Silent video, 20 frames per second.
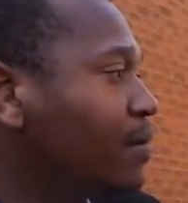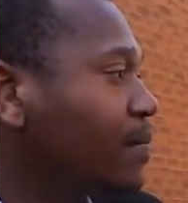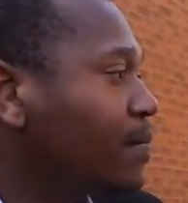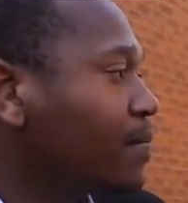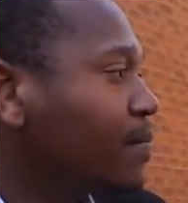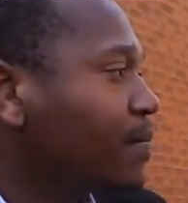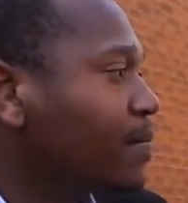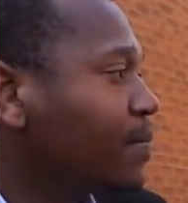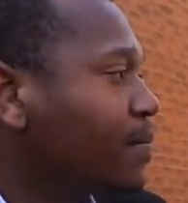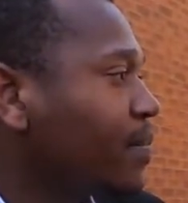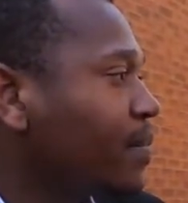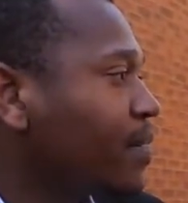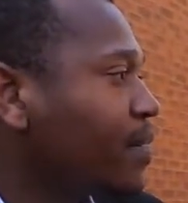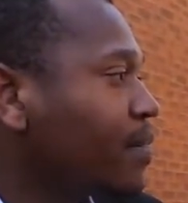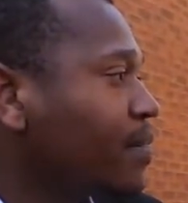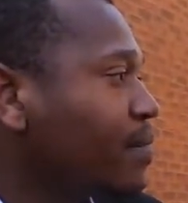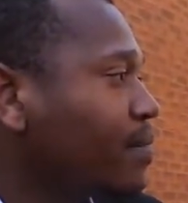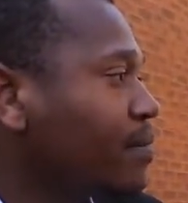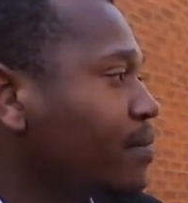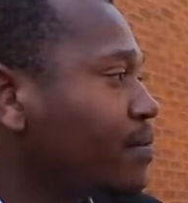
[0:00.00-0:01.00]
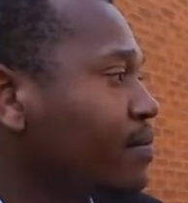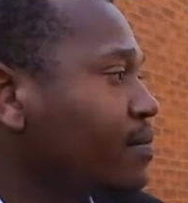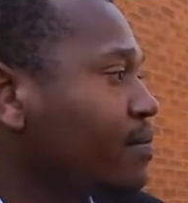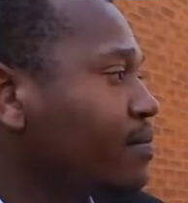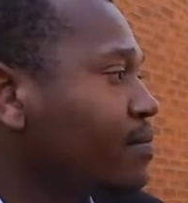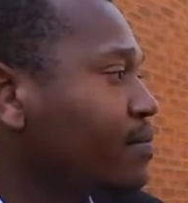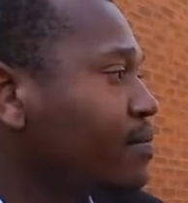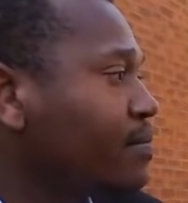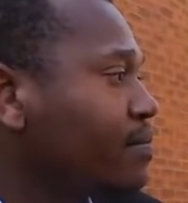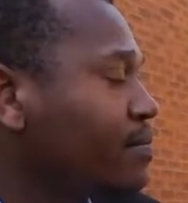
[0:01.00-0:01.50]

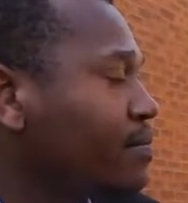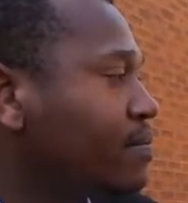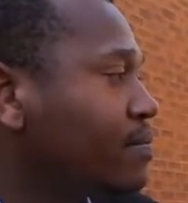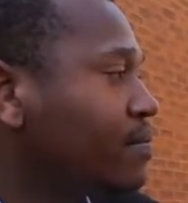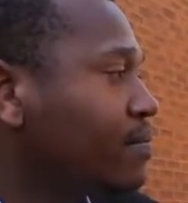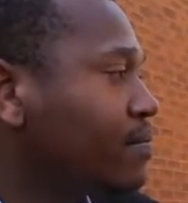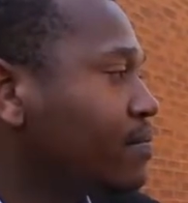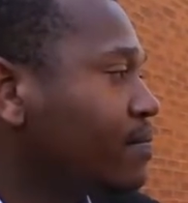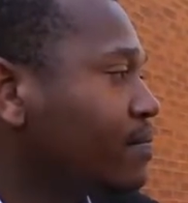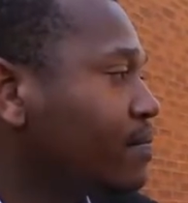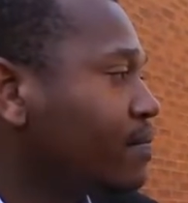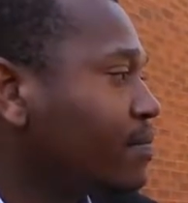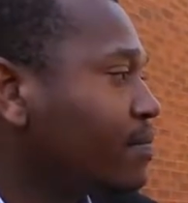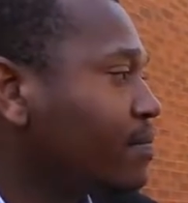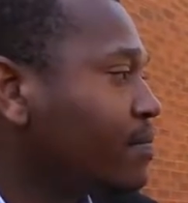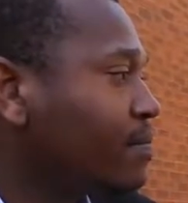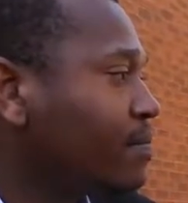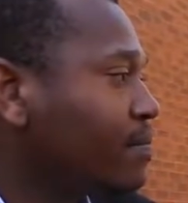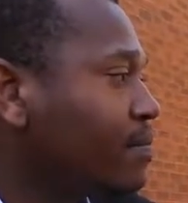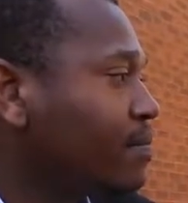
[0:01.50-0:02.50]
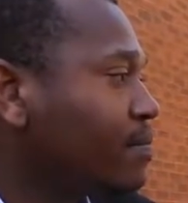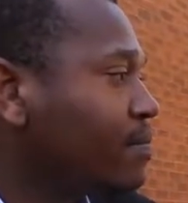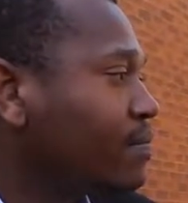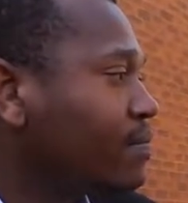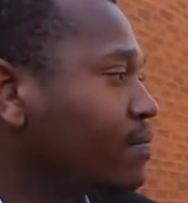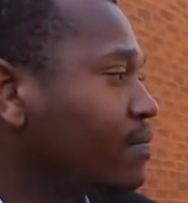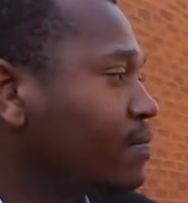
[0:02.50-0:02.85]
No words are spoken by the person on screen.